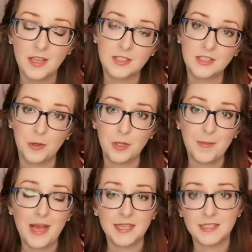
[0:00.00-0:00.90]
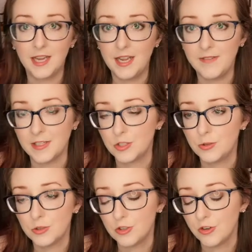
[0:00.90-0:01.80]
So in the past, I have had
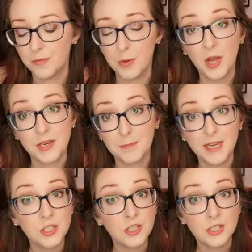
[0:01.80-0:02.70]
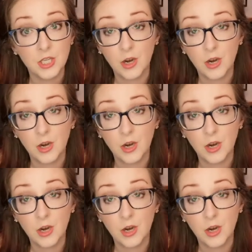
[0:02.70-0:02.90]
students who have brought in pictures and